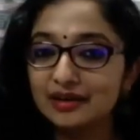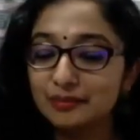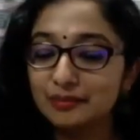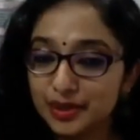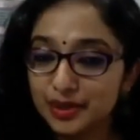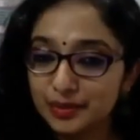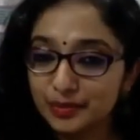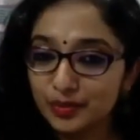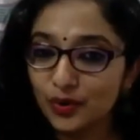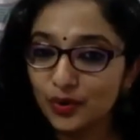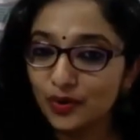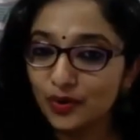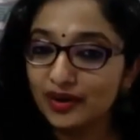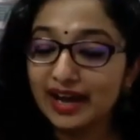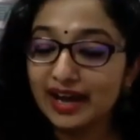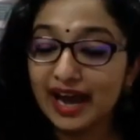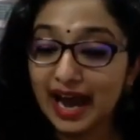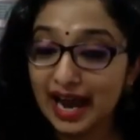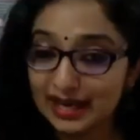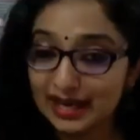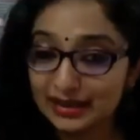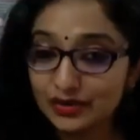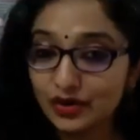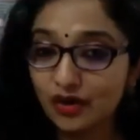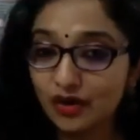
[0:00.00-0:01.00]
be bold
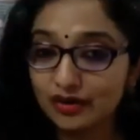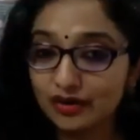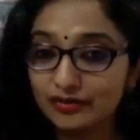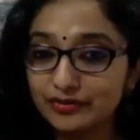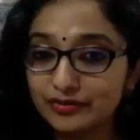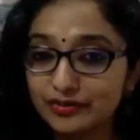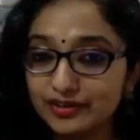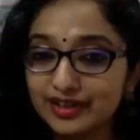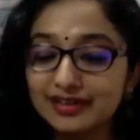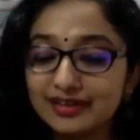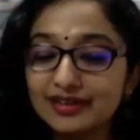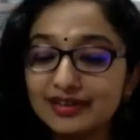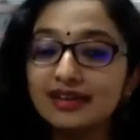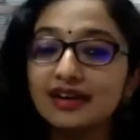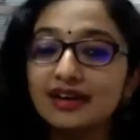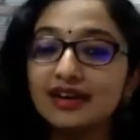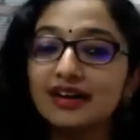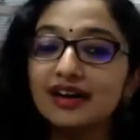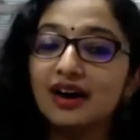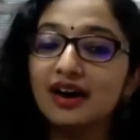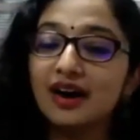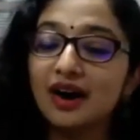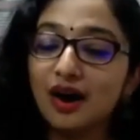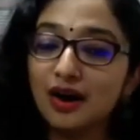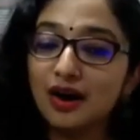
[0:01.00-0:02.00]
and confident
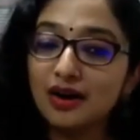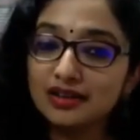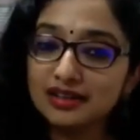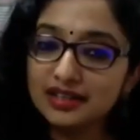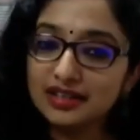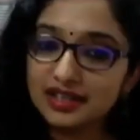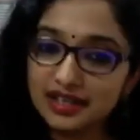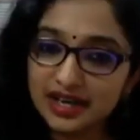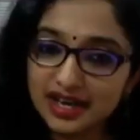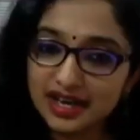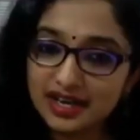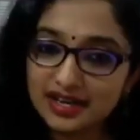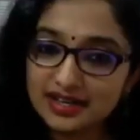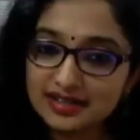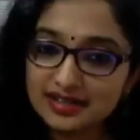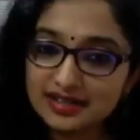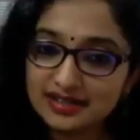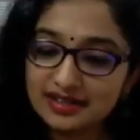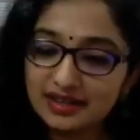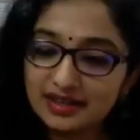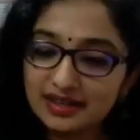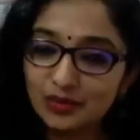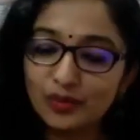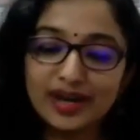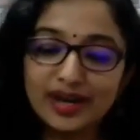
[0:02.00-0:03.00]
on the
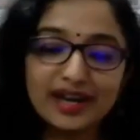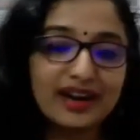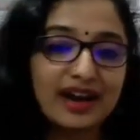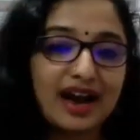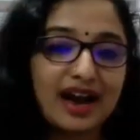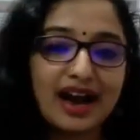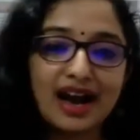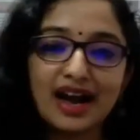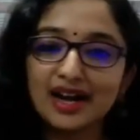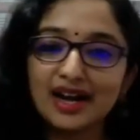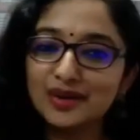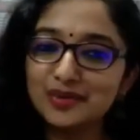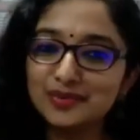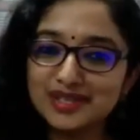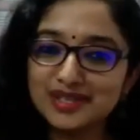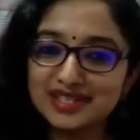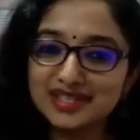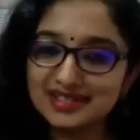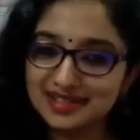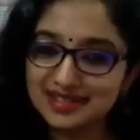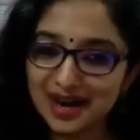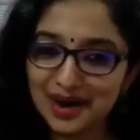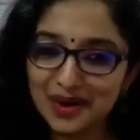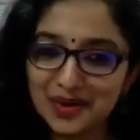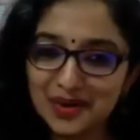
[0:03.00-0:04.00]
days when I
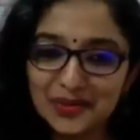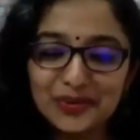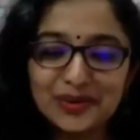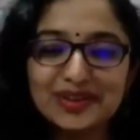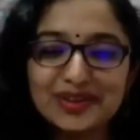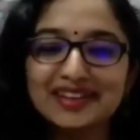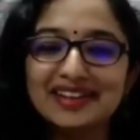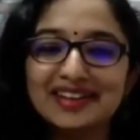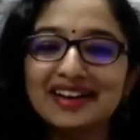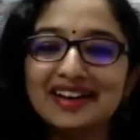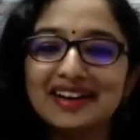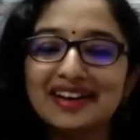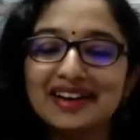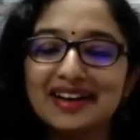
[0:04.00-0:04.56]
was down,